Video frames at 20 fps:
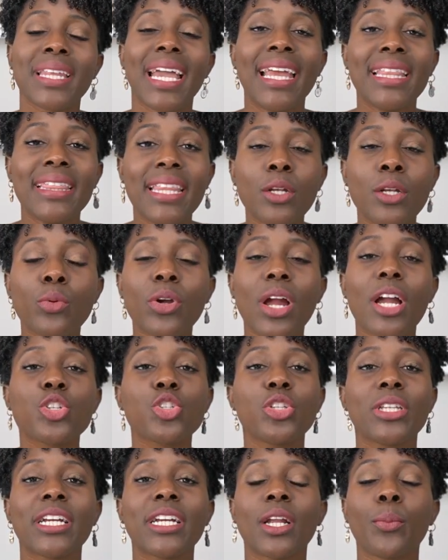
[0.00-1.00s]
And then we're
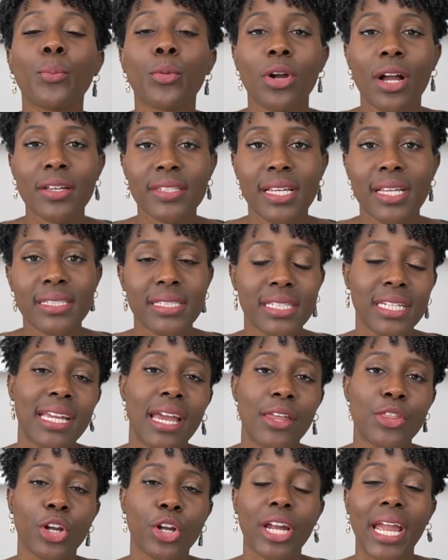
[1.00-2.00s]
actually going to process
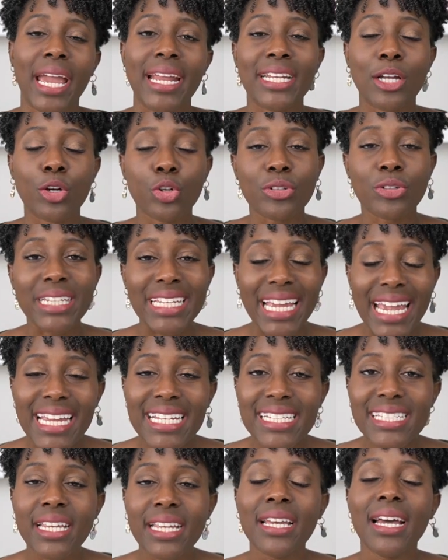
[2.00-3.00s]
together and
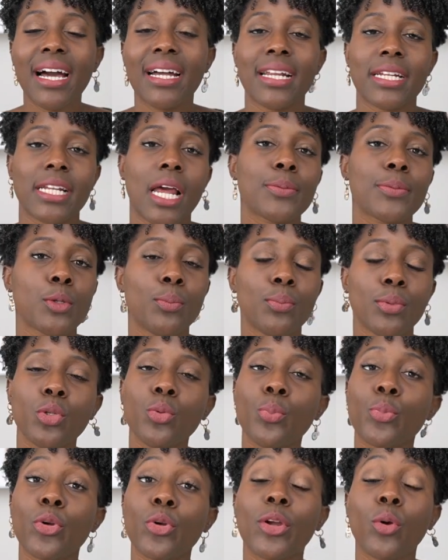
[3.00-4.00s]
create an adoption
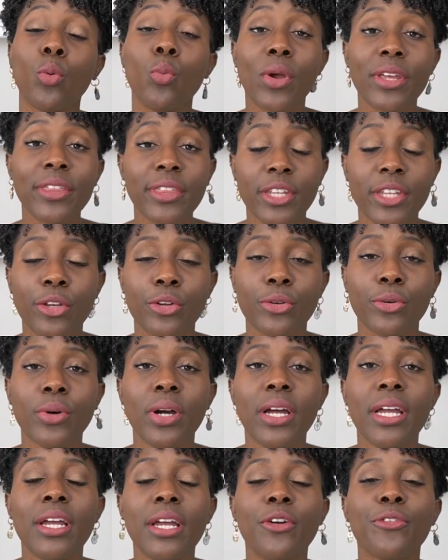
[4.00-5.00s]
blueprint with
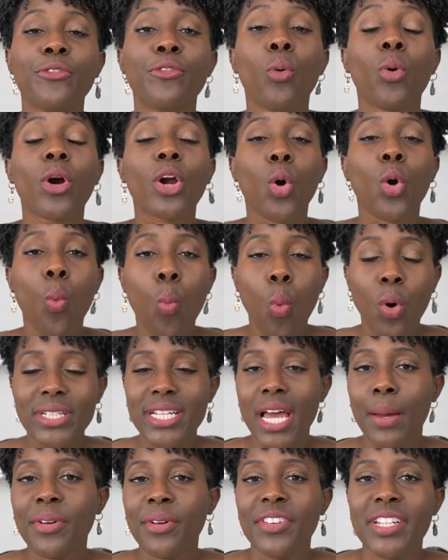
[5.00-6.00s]
you for
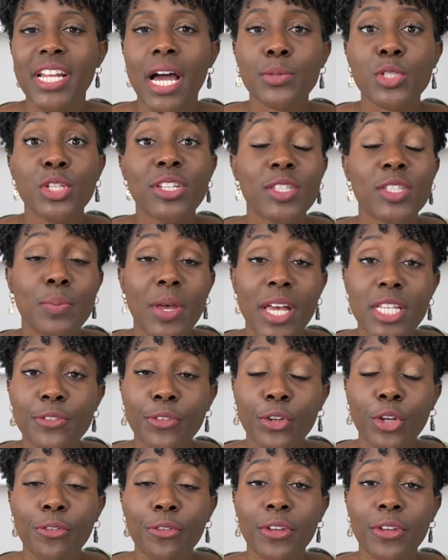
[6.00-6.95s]
what type of adoption is best for your